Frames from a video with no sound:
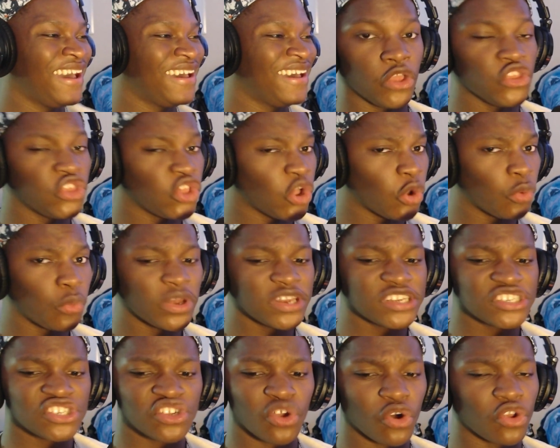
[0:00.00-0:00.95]
Yo, what
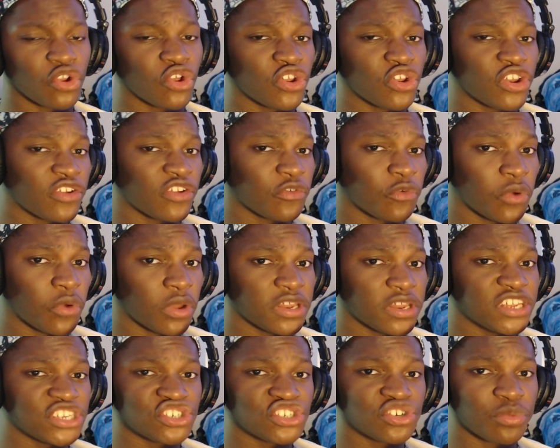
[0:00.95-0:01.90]
is going on, everyone?
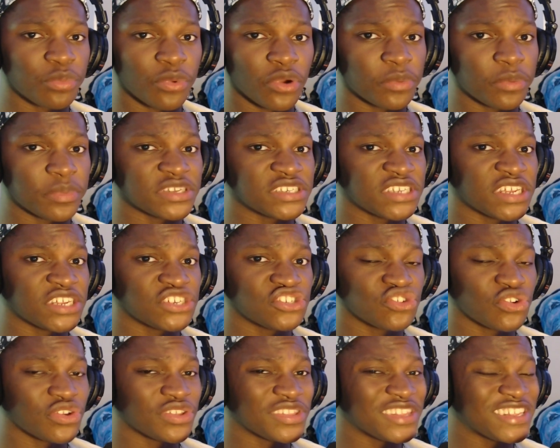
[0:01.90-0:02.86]
It's your boy
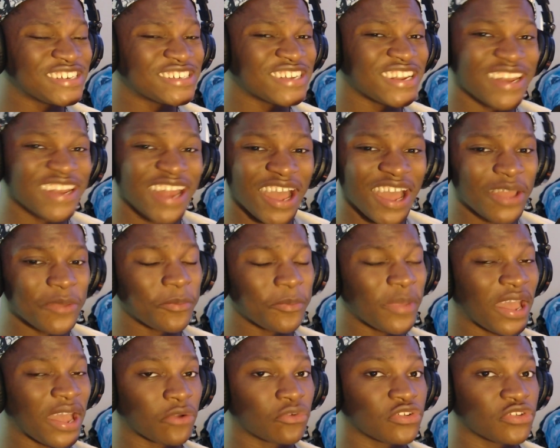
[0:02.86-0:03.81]
Potential Unleashed, and I am
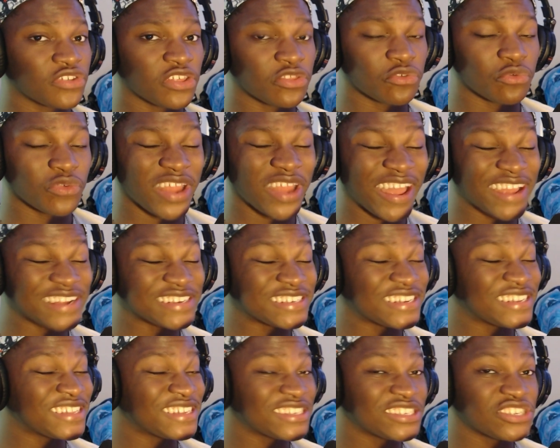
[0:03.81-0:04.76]
back with another
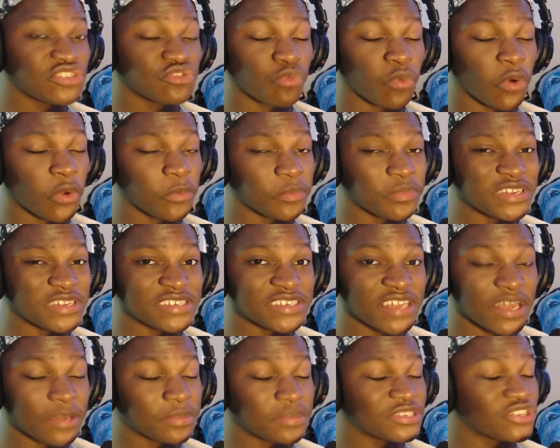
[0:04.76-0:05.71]
reaction. This is One Piece
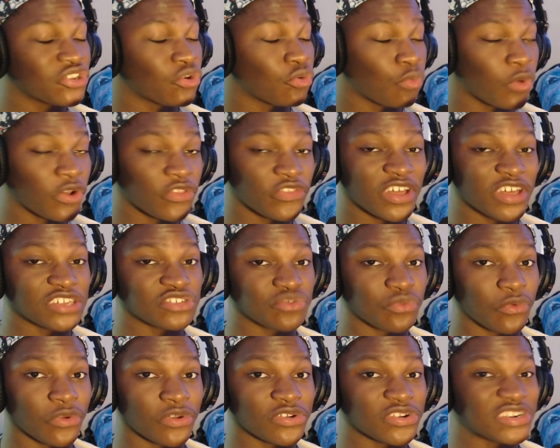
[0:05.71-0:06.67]
episode
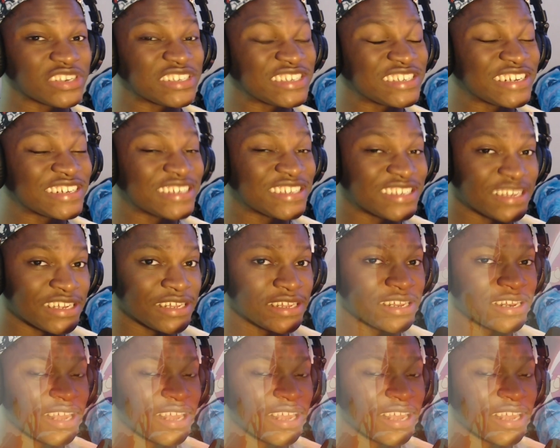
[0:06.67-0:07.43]
1116.